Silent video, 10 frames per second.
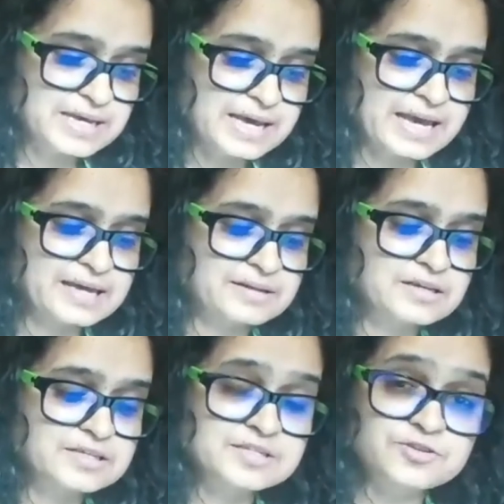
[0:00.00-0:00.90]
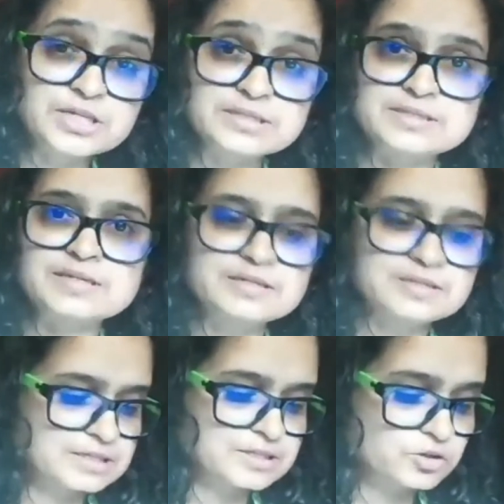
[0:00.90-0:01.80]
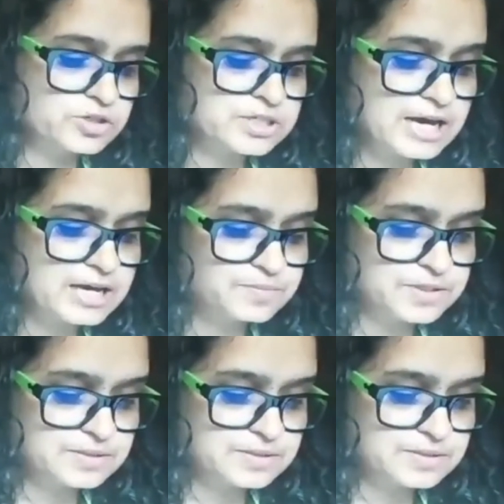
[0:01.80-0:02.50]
and streets since those times.